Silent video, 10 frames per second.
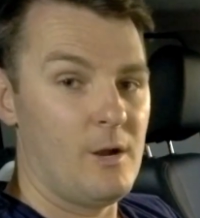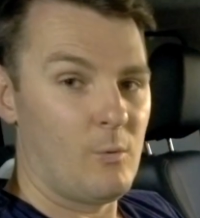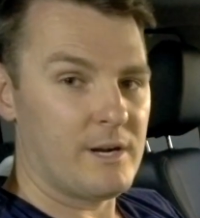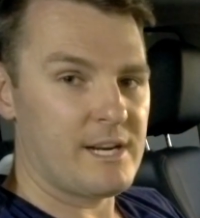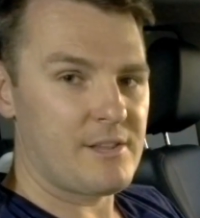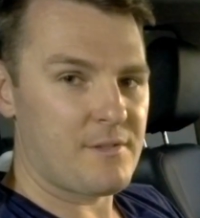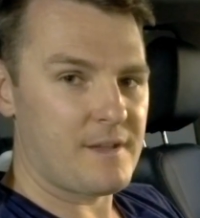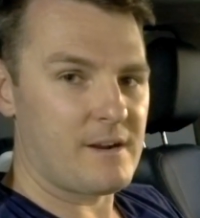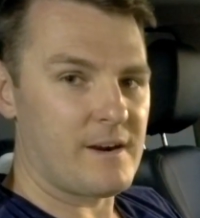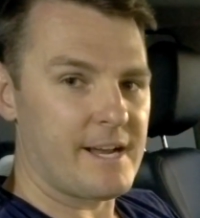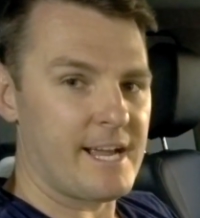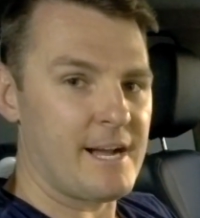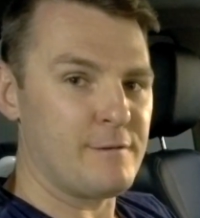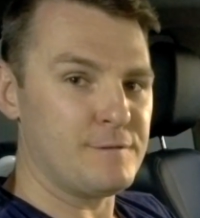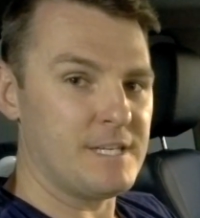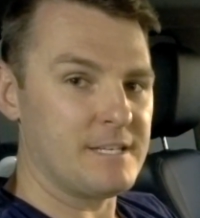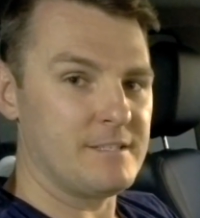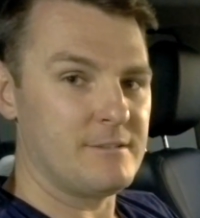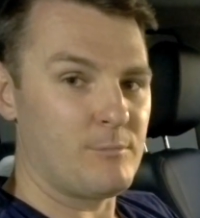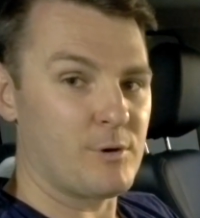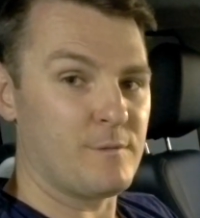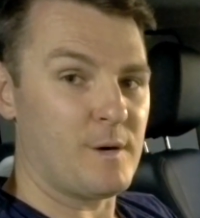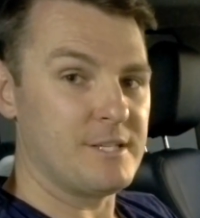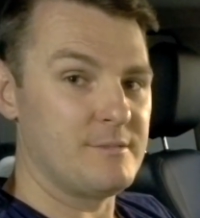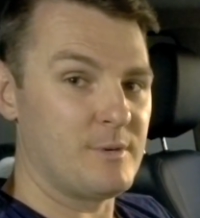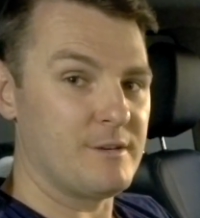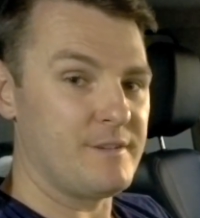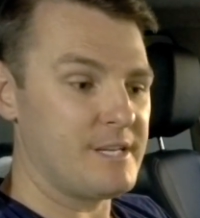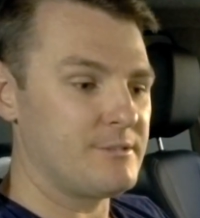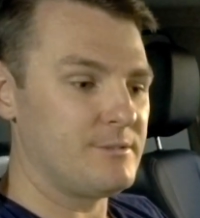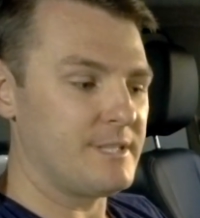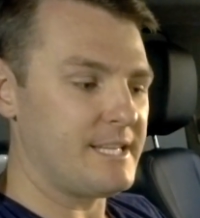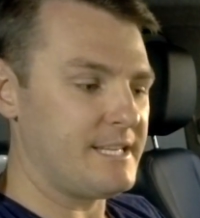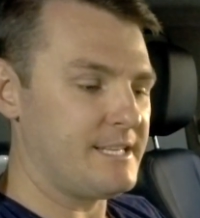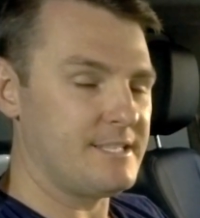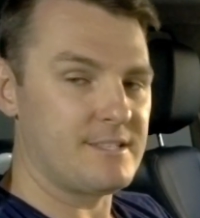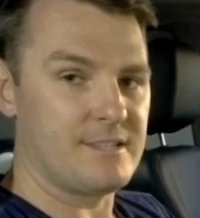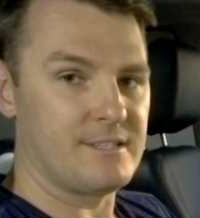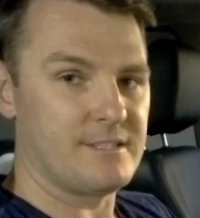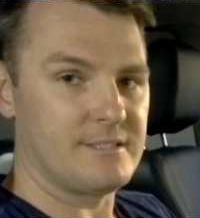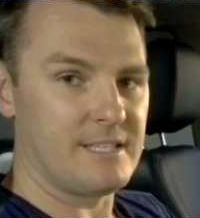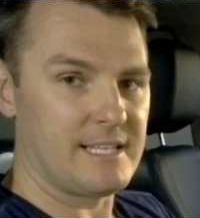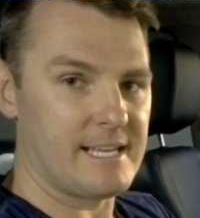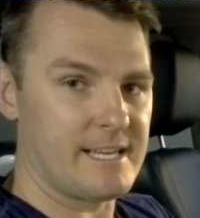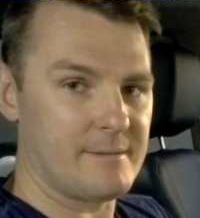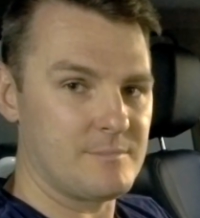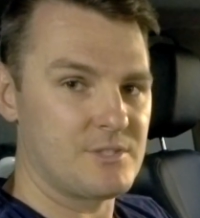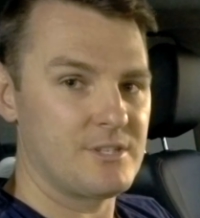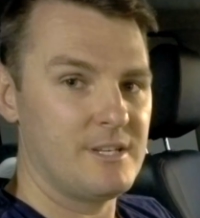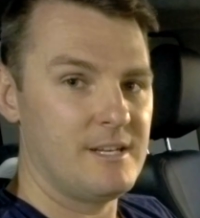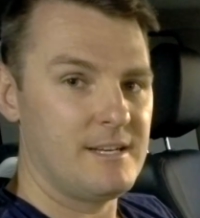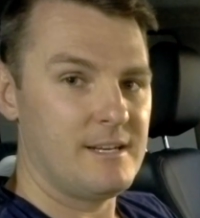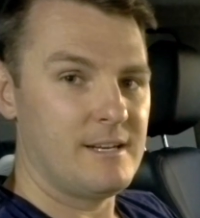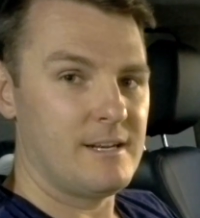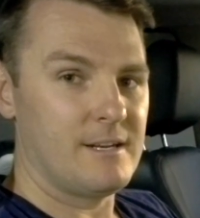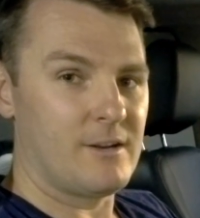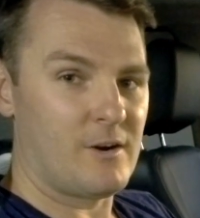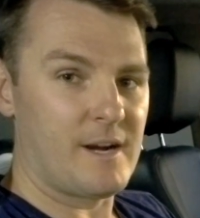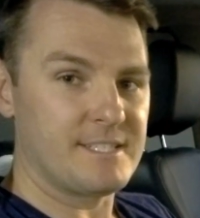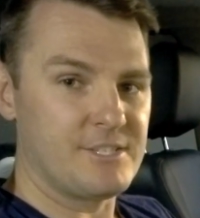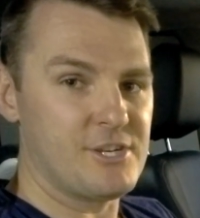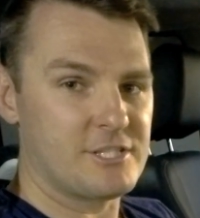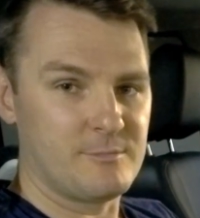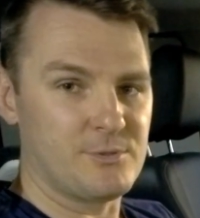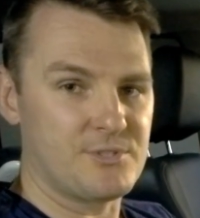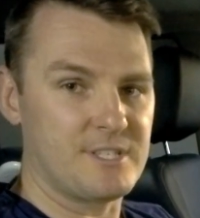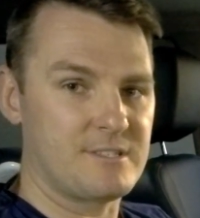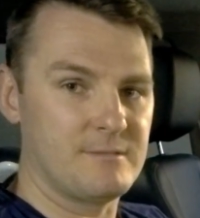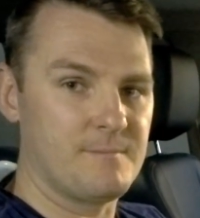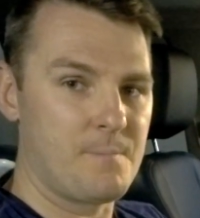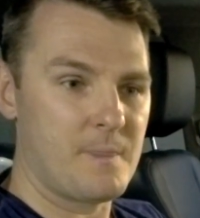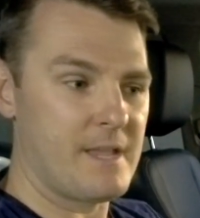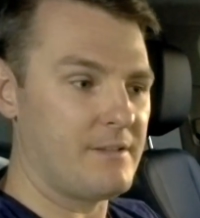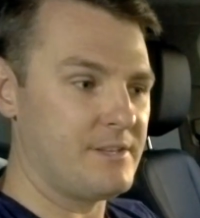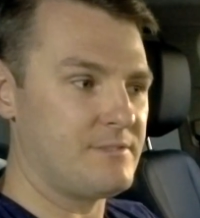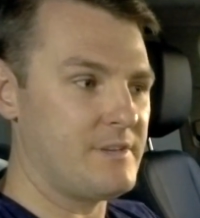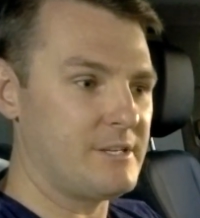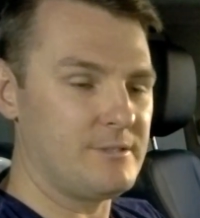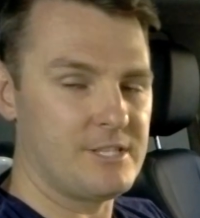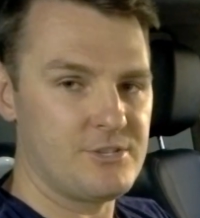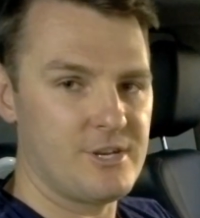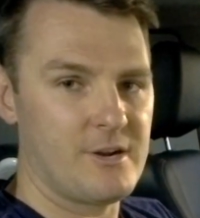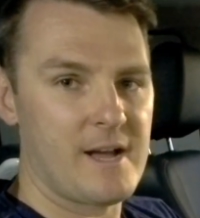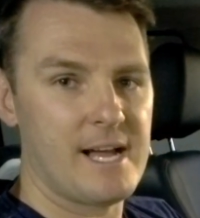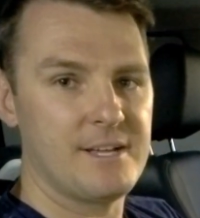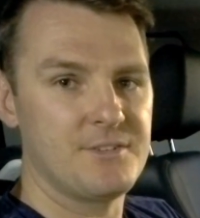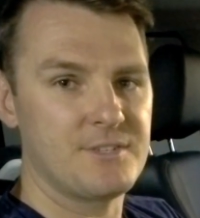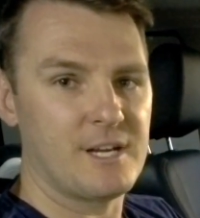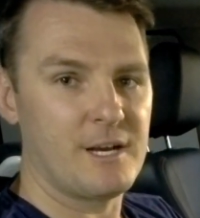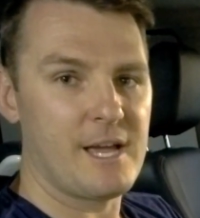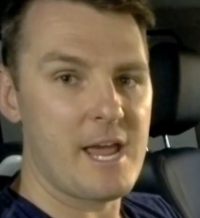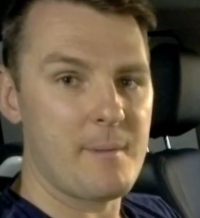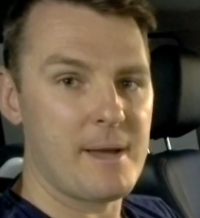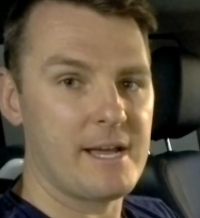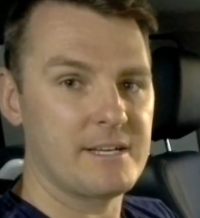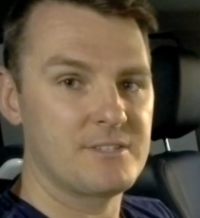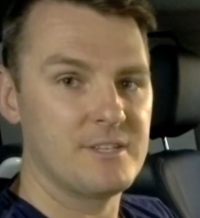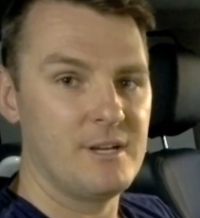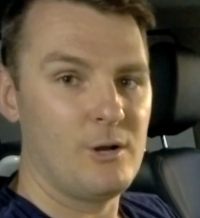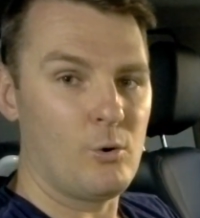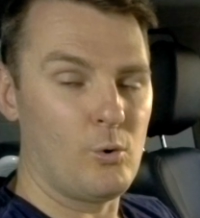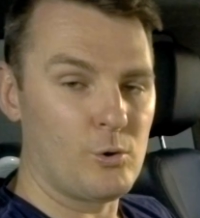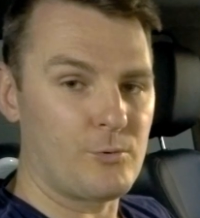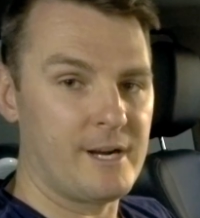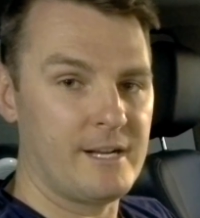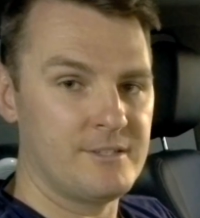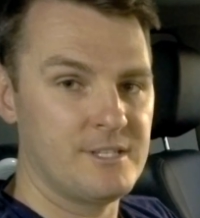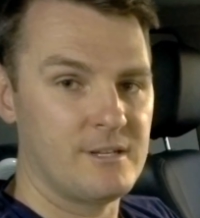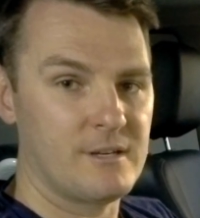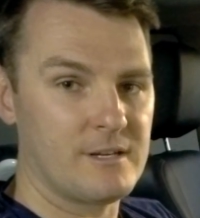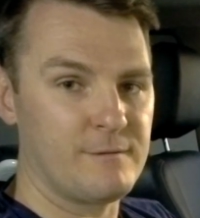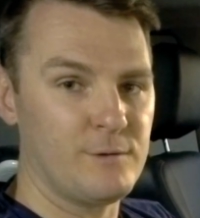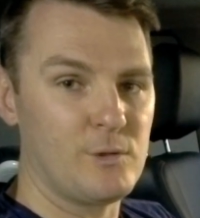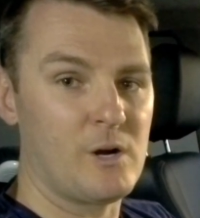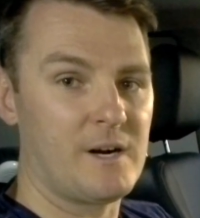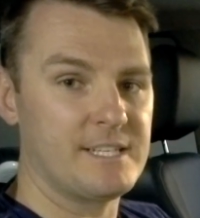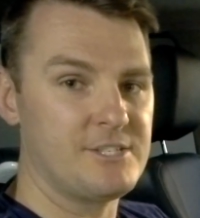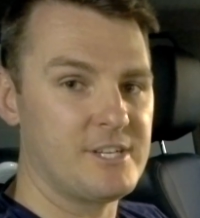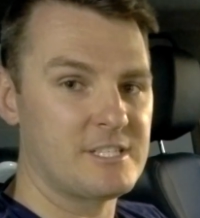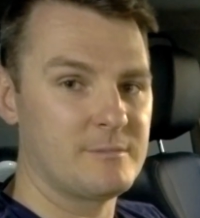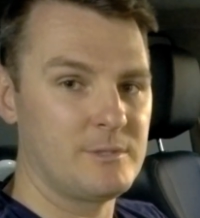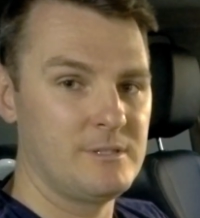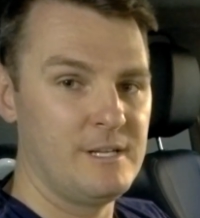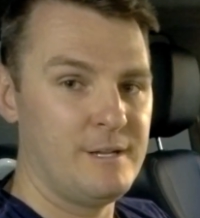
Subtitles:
One other thing I have done modified to my vehicle is the Lamb's height adjustable system. Now this vehicle, as you know, has airbags all around, full height adjustable.